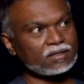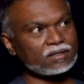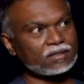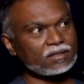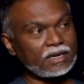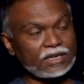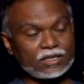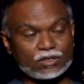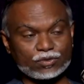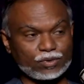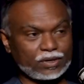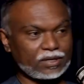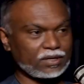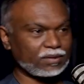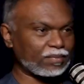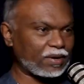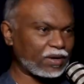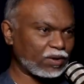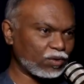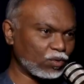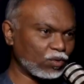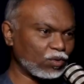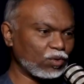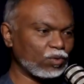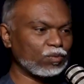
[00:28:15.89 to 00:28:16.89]
that's why my
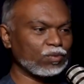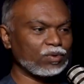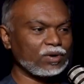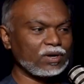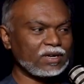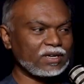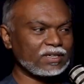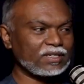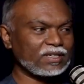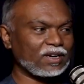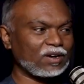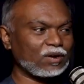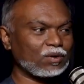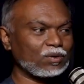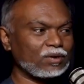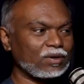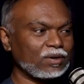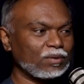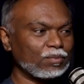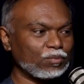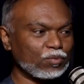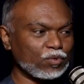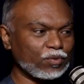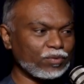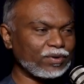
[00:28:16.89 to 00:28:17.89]
whole world is
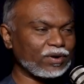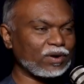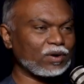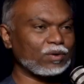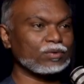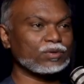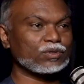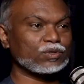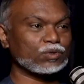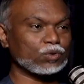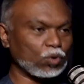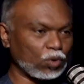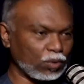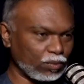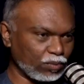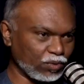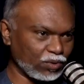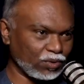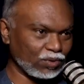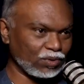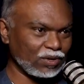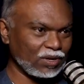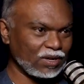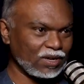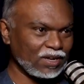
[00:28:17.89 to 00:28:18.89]
move around Solvo.